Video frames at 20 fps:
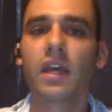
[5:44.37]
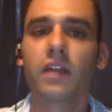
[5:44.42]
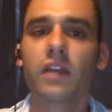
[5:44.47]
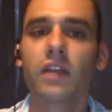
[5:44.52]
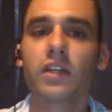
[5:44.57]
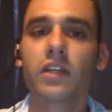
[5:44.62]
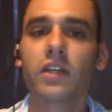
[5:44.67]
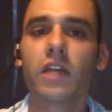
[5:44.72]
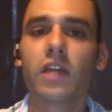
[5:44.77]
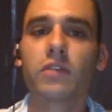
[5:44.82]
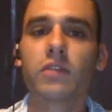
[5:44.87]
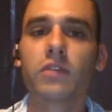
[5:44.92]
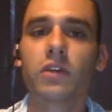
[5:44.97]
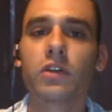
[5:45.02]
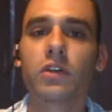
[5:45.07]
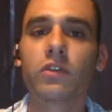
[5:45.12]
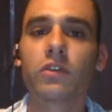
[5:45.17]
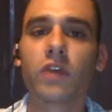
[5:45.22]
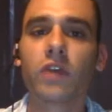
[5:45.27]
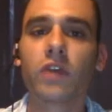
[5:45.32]
The
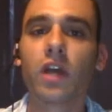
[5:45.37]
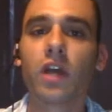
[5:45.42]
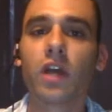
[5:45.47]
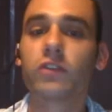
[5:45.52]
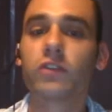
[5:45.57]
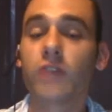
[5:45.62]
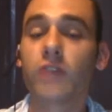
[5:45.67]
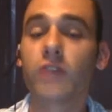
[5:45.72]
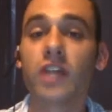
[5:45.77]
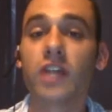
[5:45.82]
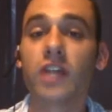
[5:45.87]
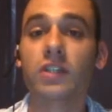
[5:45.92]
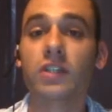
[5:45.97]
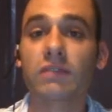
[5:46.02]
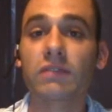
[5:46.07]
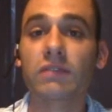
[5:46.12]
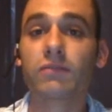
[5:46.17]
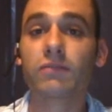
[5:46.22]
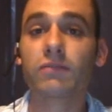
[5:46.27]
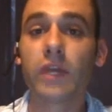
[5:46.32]
governor's strategy
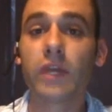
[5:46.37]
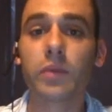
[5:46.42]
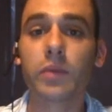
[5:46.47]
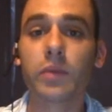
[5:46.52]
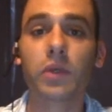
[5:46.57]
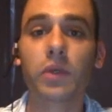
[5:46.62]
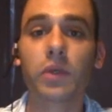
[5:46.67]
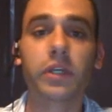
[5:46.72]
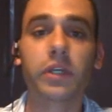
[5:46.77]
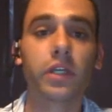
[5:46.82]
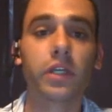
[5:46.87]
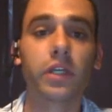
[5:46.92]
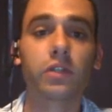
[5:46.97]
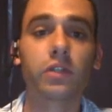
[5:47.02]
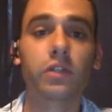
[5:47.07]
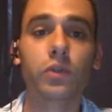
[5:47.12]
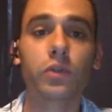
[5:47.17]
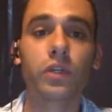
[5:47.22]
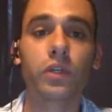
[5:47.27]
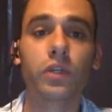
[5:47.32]
framework
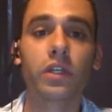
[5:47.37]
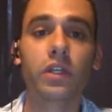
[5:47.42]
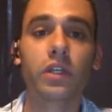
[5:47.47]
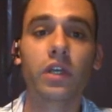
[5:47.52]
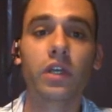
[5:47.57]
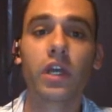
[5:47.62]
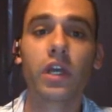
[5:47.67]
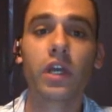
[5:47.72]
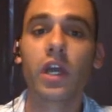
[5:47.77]
included